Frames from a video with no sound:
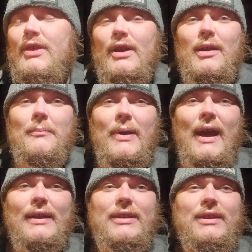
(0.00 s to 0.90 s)
their
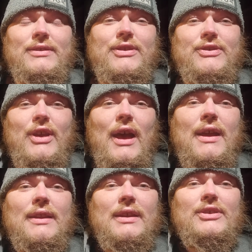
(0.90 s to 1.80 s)
impact in
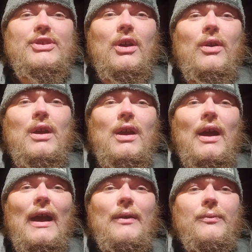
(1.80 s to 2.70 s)
society. So
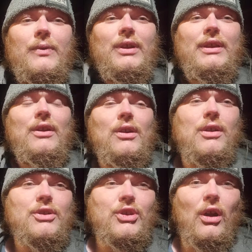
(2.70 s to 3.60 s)
I really
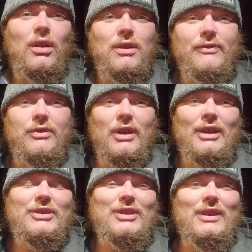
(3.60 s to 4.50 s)
urge all of you
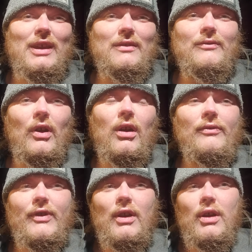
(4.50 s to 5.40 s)
guys to get
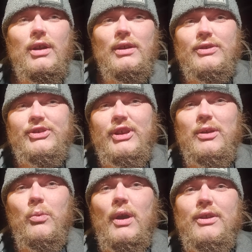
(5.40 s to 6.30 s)
involved.
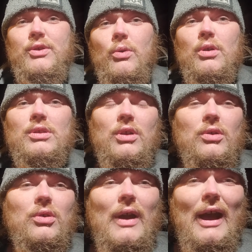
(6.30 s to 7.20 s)
See what your
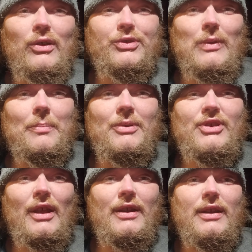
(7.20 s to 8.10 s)
local House
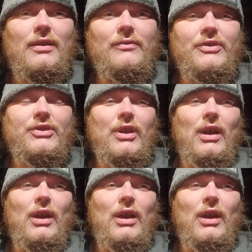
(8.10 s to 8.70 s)
representatives